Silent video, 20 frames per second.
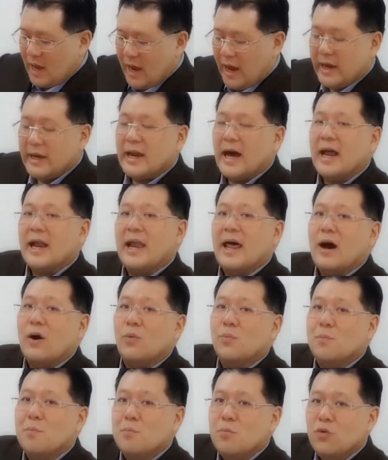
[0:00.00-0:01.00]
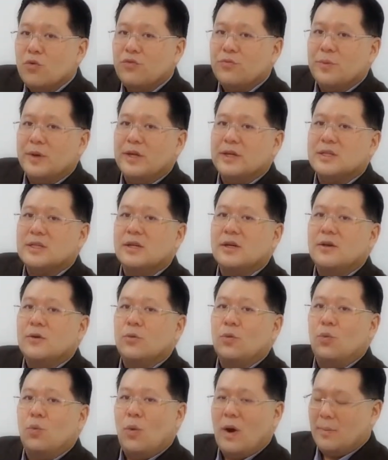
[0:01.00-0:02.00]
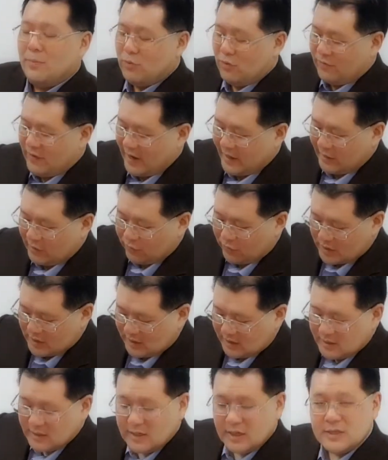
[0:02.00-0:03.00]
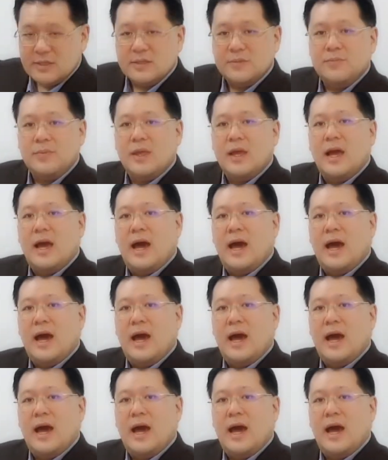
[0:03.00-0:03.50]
and allow movement while providing resistance